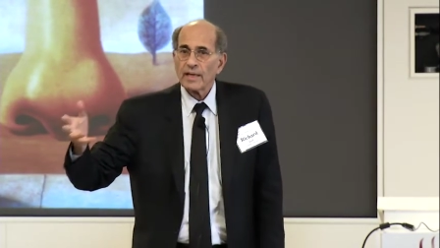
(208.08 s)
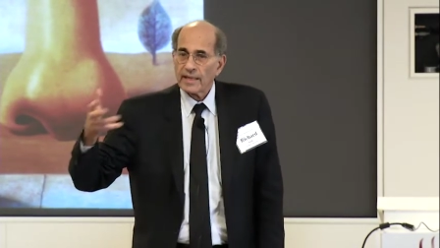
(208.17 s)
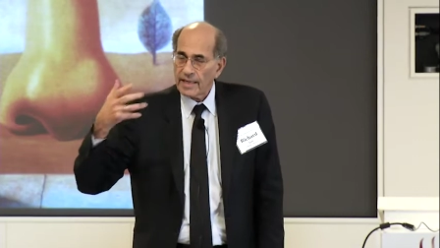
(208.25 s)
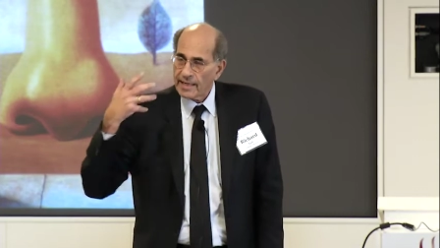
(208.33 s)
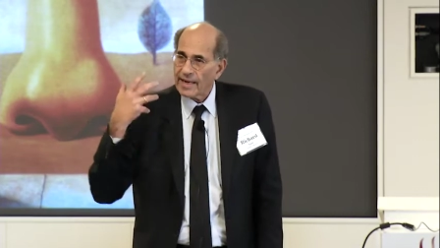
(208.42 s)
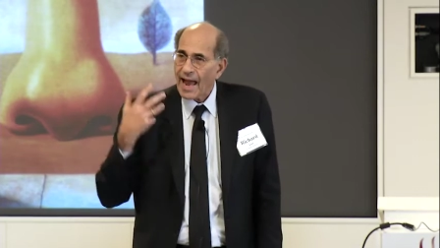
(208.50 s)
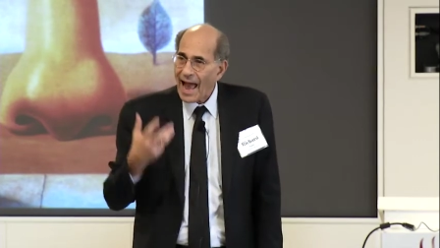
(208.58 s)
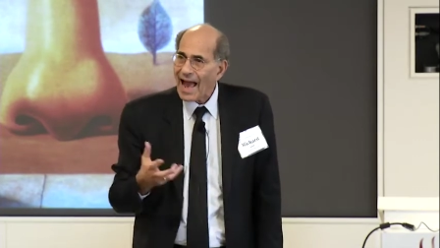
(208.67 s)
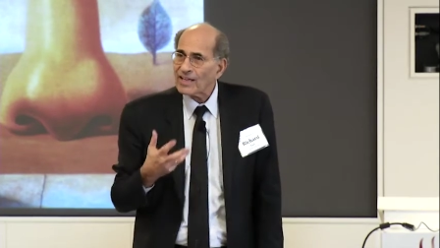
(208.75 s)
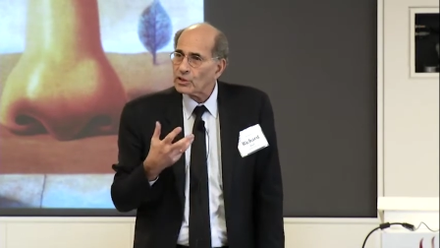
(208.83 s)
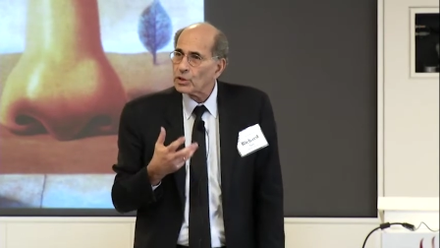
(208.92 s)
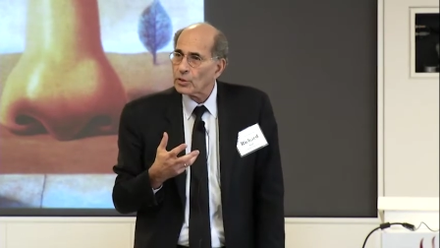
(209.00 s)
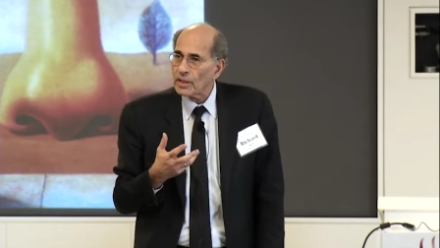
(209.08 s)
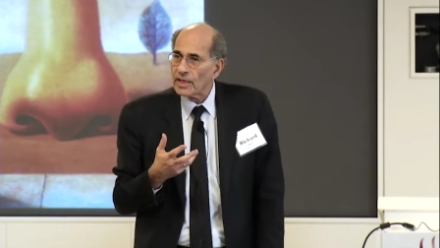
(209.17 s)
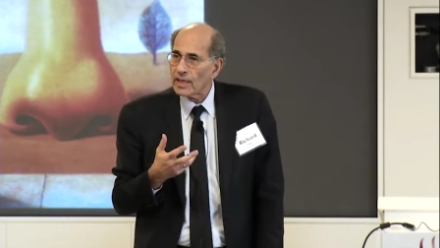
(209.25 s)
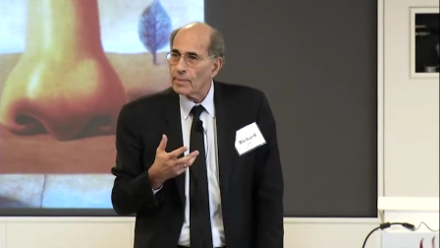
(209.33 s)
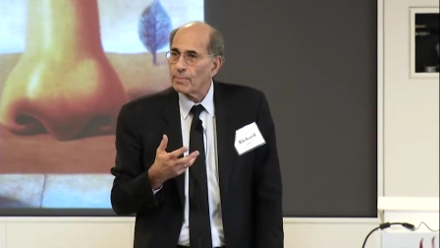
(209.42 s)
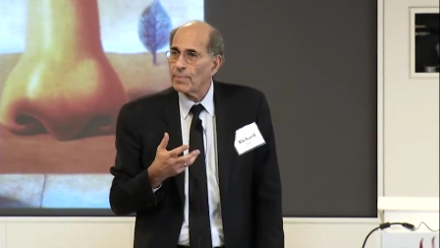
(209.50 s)
can
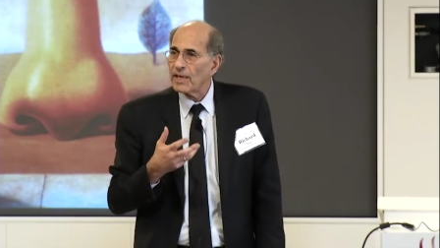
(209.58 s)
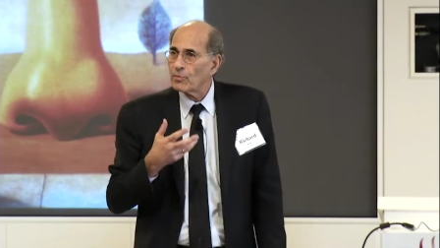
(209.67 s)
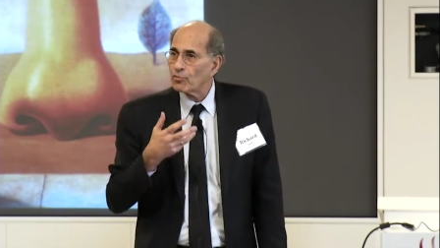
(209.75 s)
actually be